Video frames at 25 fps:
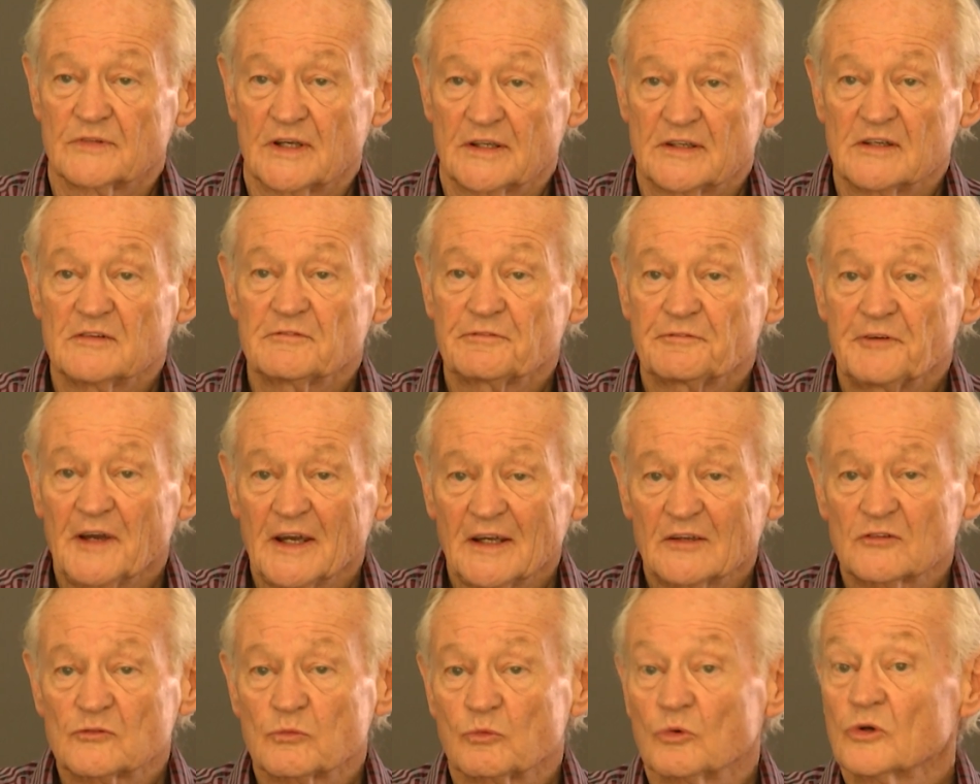that in
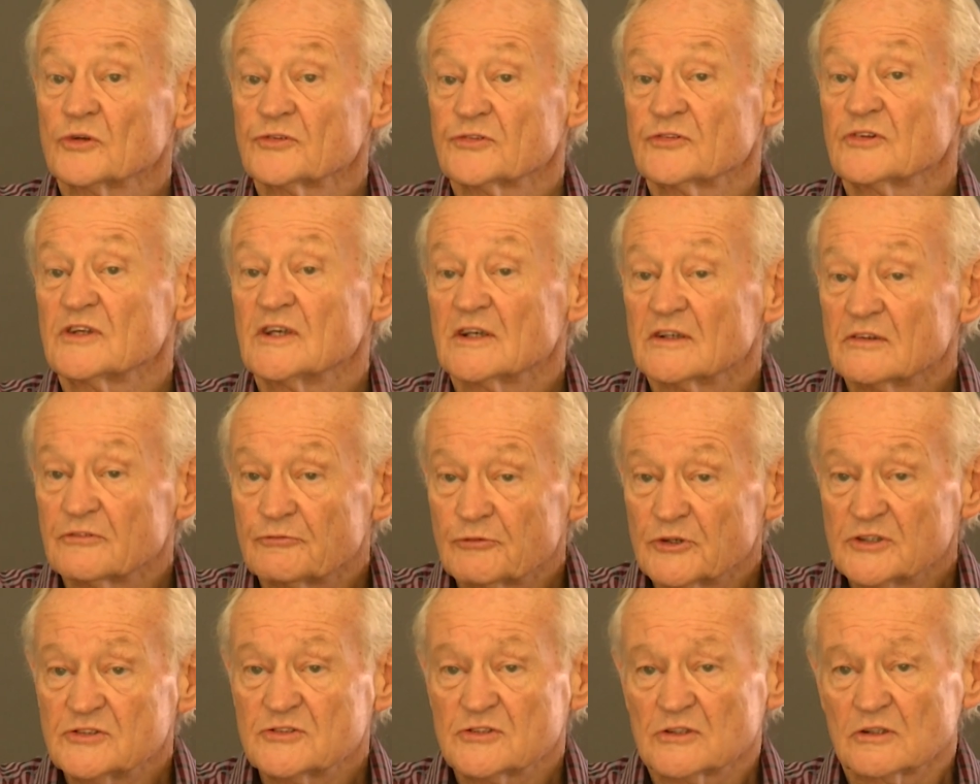fact was the
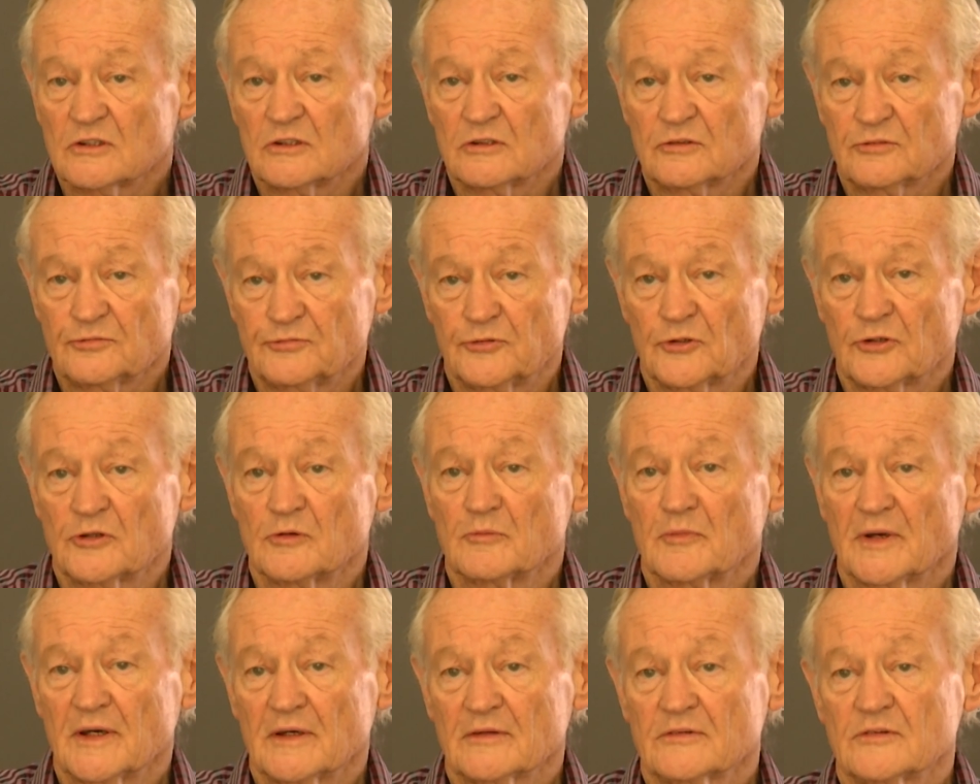original foot
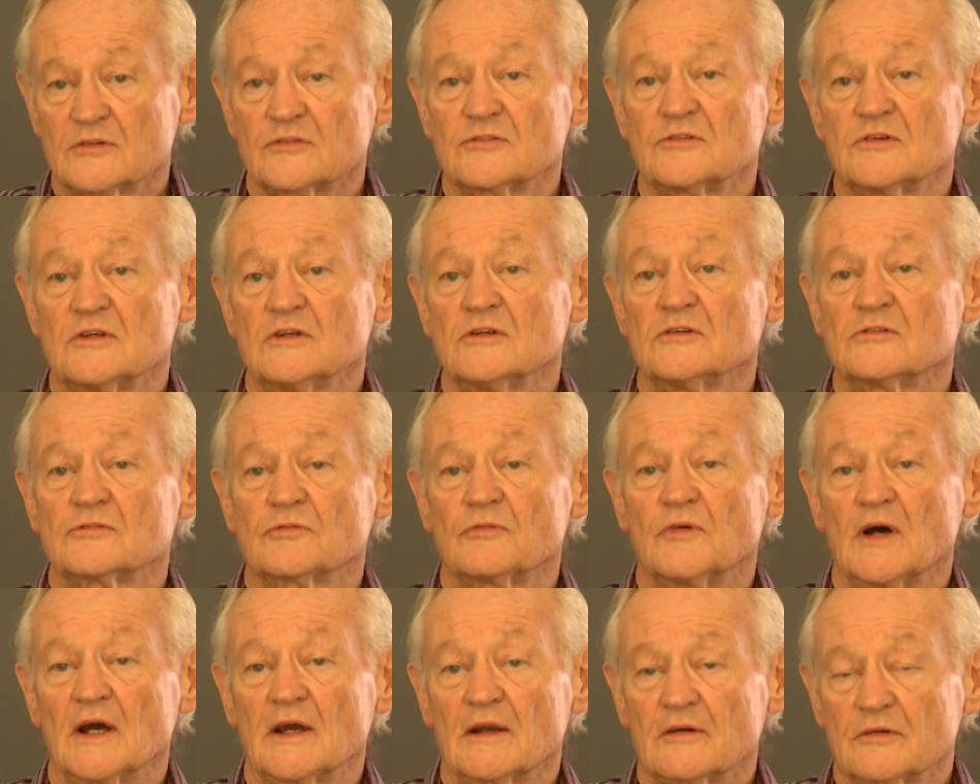and mouth disease
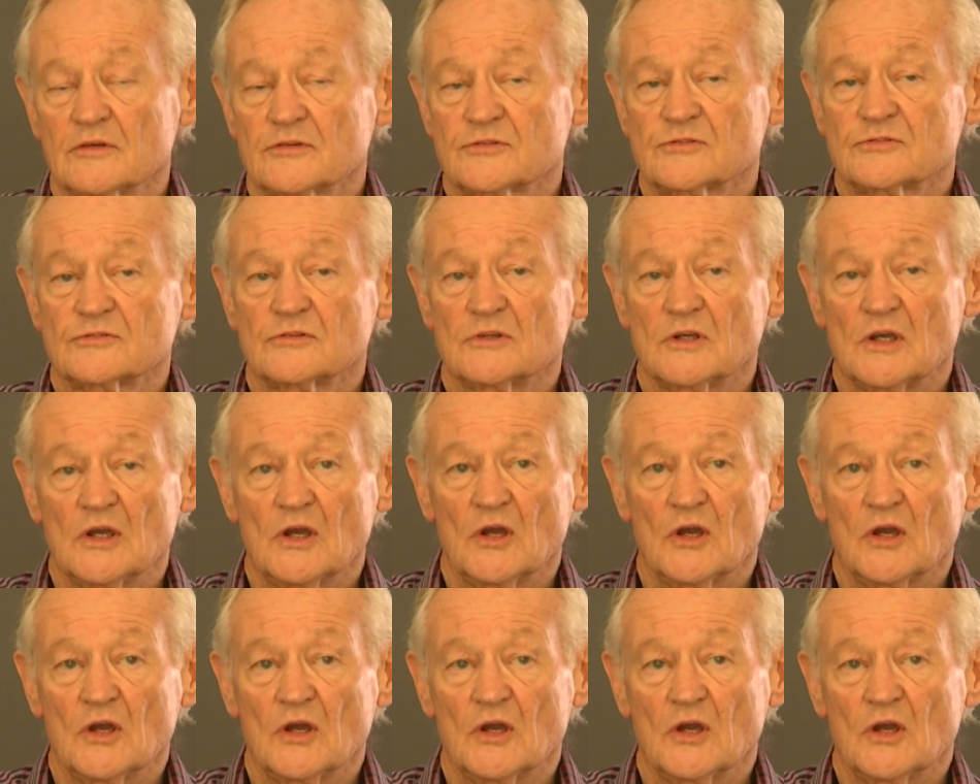virus,